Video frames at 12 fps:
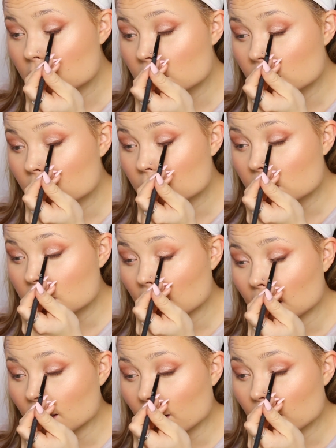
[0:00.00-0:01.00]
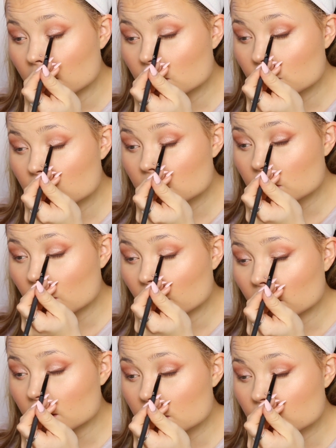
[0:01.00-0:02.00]
So just taking that
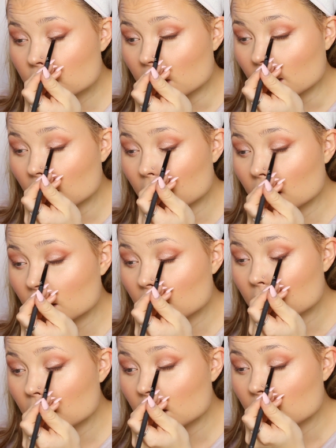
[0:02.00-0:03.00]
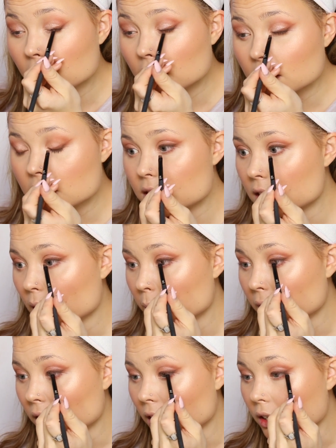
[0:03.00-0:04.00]
darkest shade,
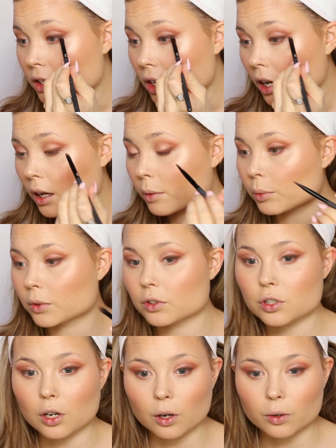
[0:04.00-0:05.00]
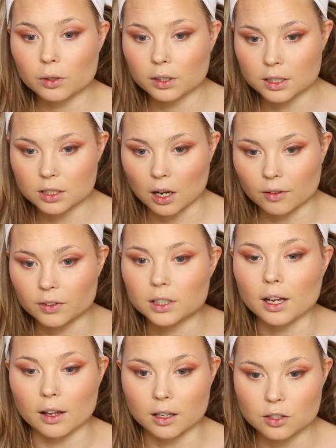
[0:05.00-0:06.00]
stamping it on top will totally soften
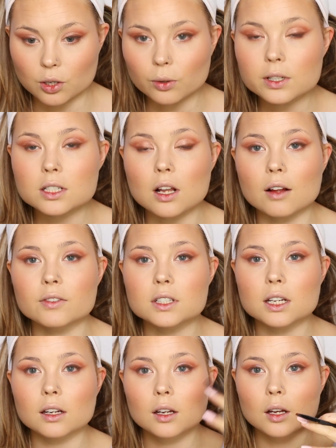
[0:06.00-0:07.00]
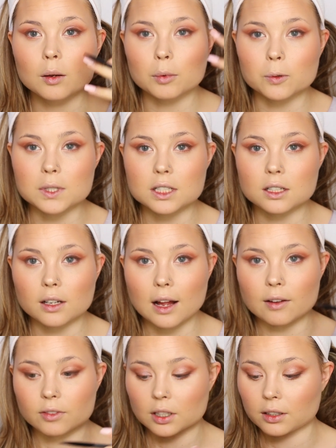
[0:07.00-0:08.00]
it. Yeah, that totally softens it, but we still
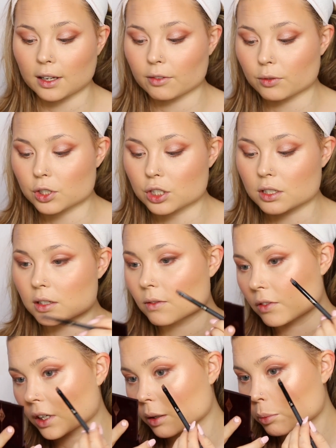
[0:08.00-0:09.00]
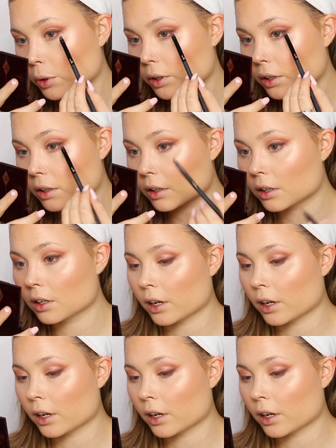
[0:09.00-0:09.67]
have the lift, which is very important.